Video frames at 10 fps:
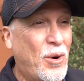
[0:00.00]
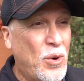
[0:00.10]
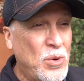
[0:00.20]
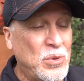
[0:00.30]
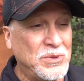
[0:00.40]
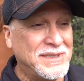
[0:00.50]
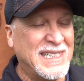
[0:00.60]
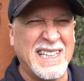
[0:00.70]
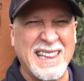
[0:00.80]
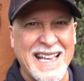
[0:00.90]

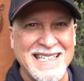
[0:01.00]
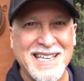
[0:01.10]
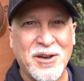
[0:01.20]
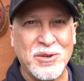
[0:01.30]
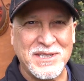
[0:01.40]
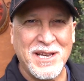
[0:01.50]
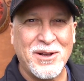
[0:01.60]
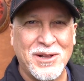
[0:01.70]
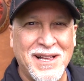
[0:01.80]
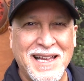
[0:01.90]
old, classic
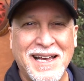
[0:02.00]
hotel